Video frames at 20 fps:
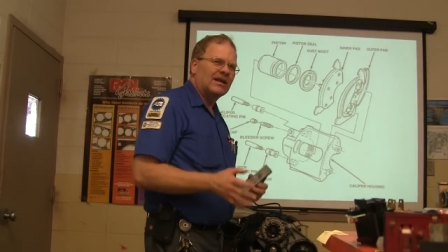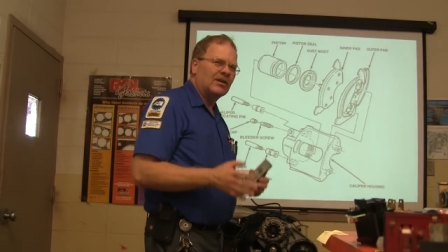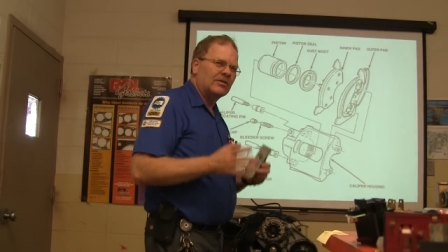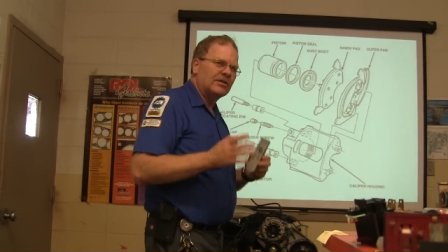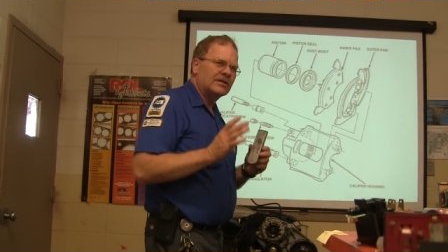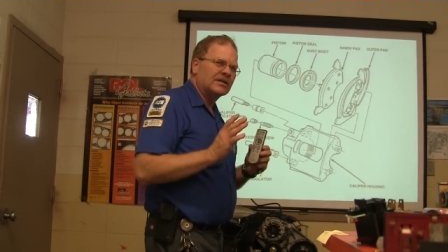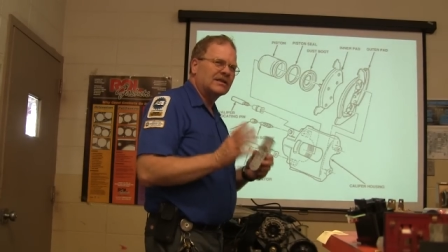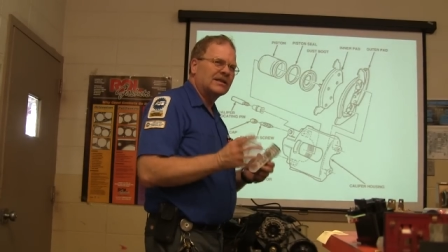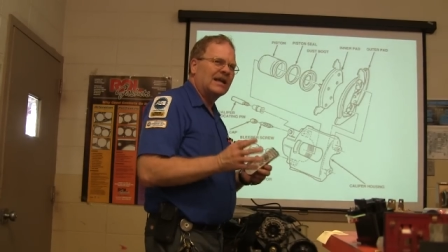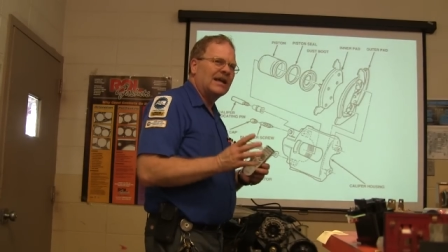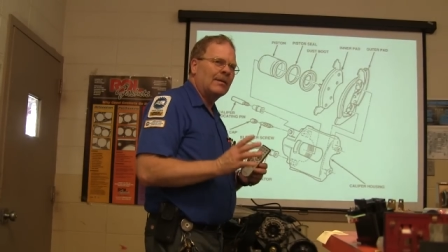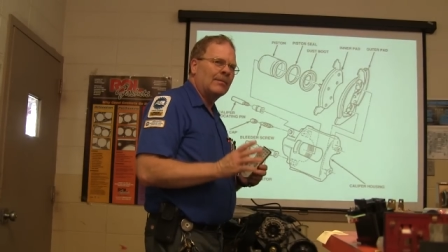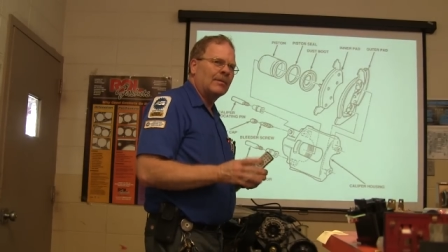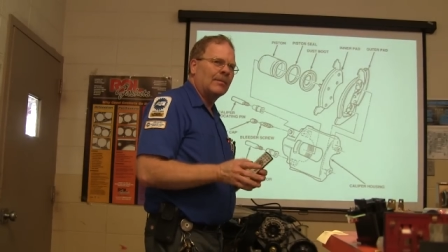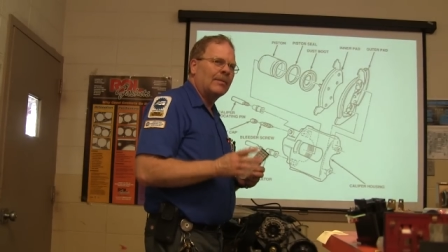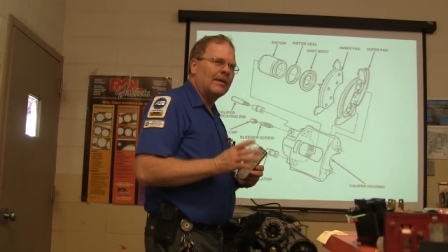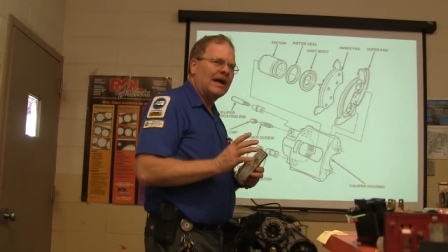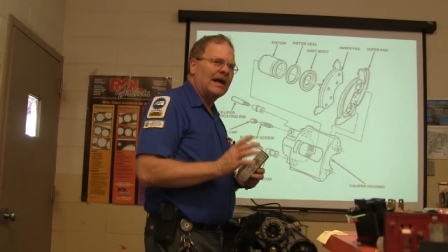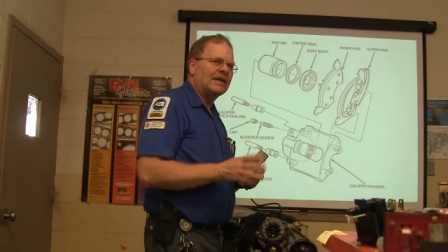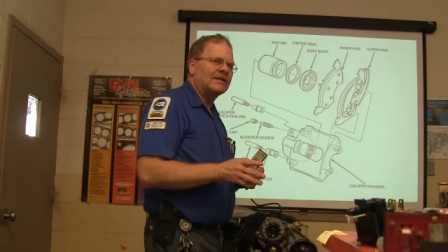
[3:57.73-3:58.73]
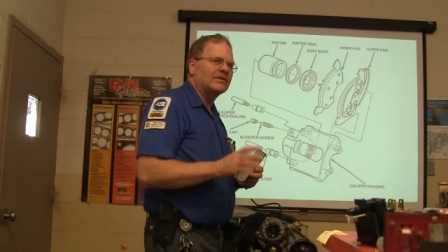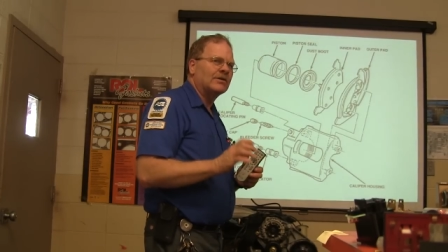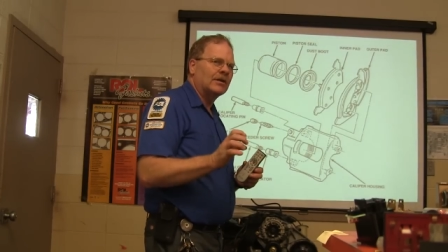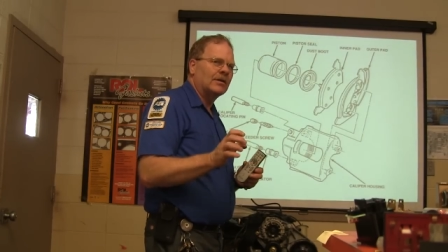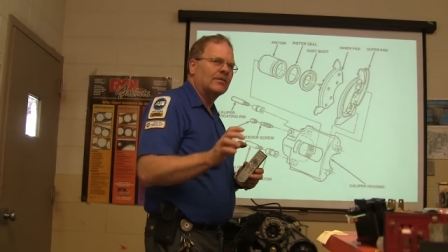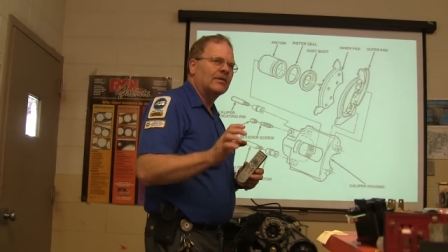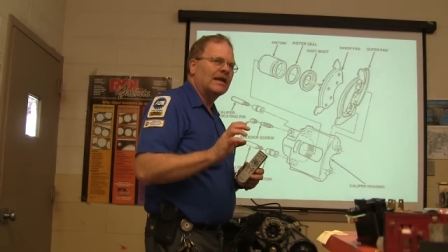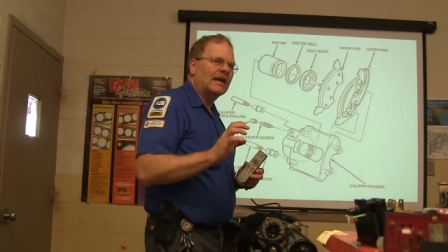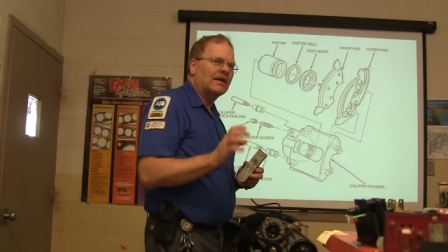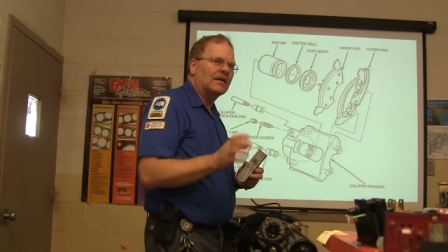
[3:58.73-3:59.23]
Don't just slam the pads on
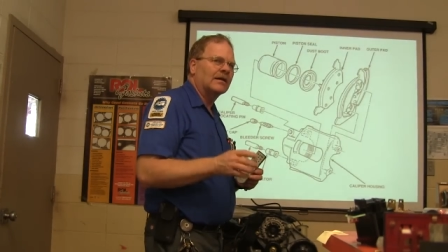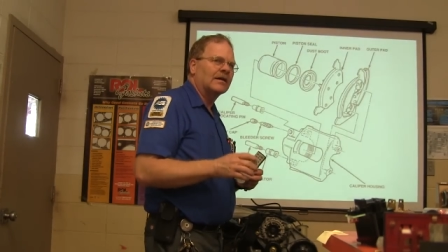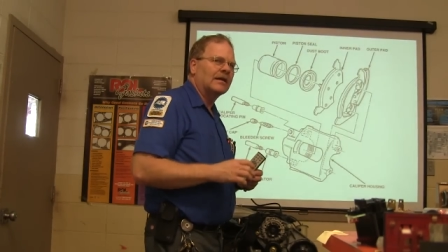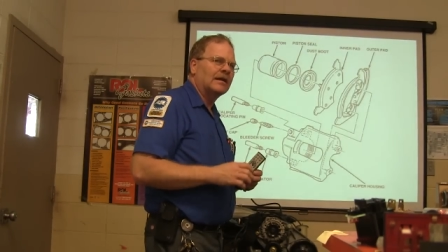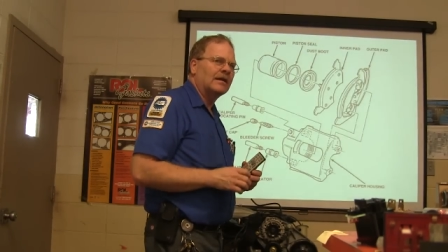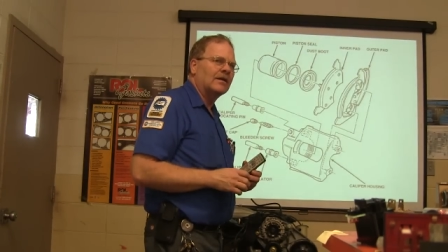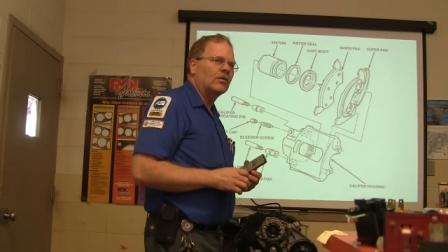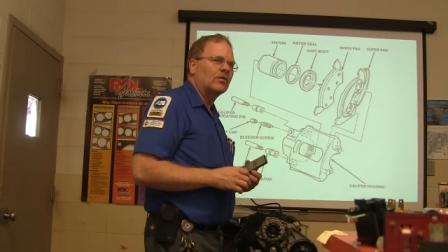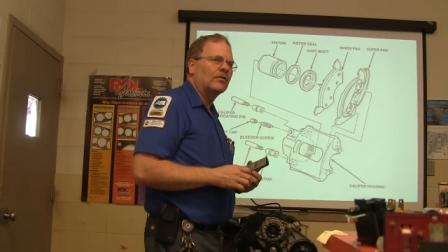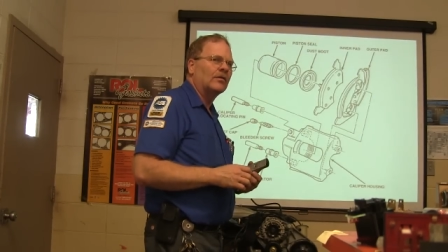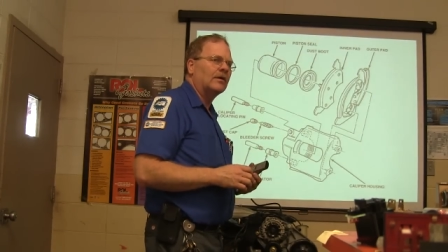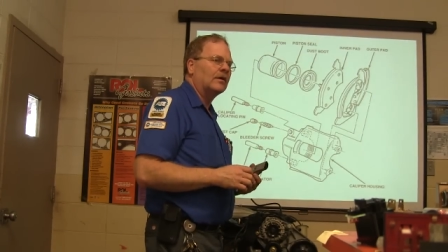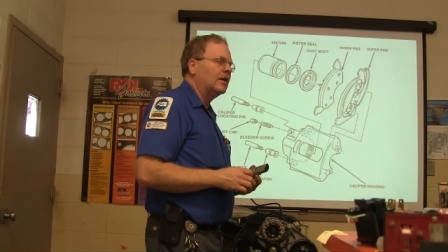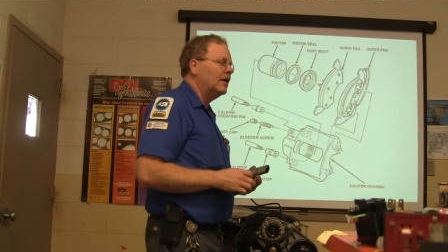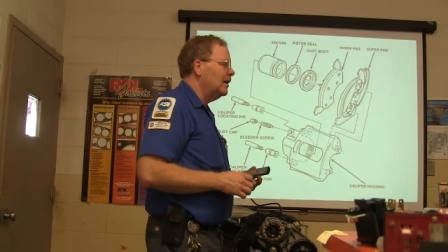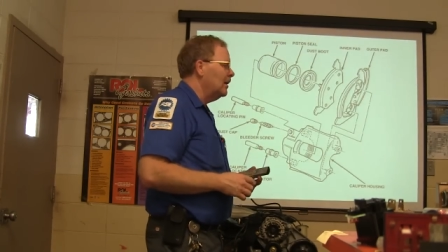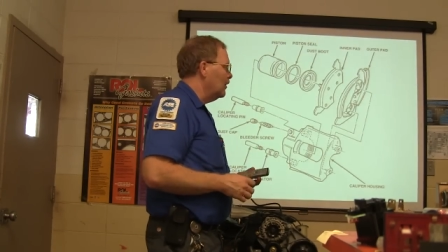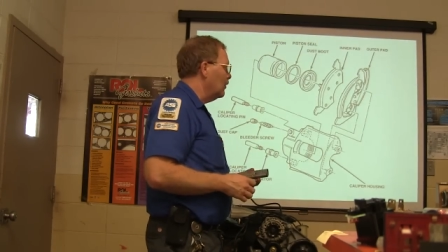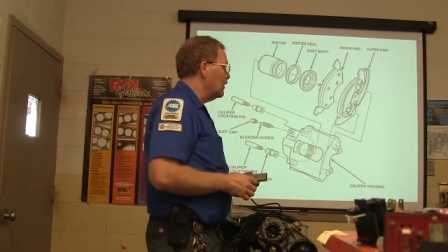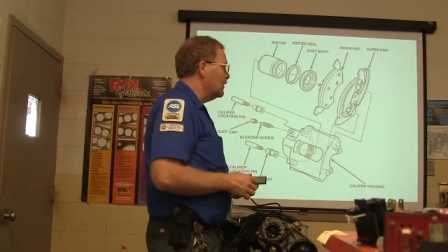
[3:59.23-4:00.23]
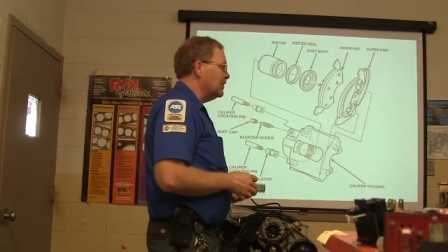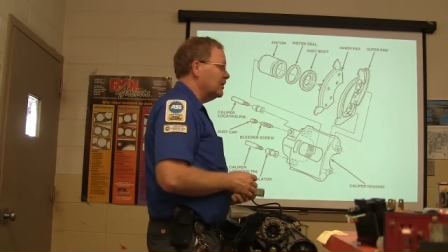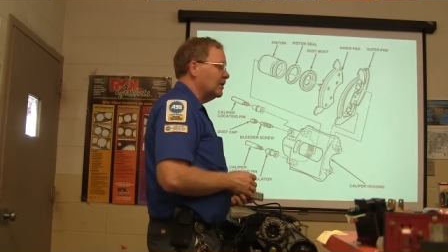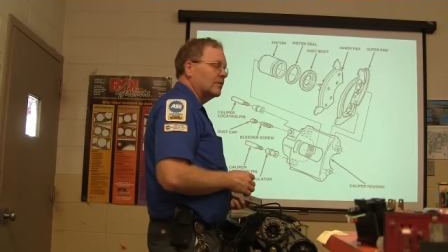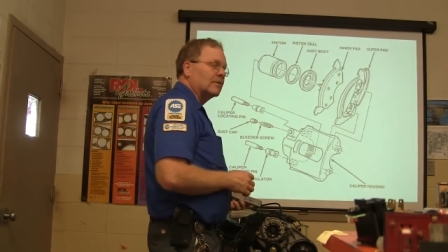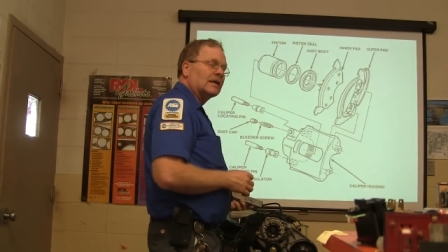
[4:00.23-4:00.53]
it without looking it over. What you're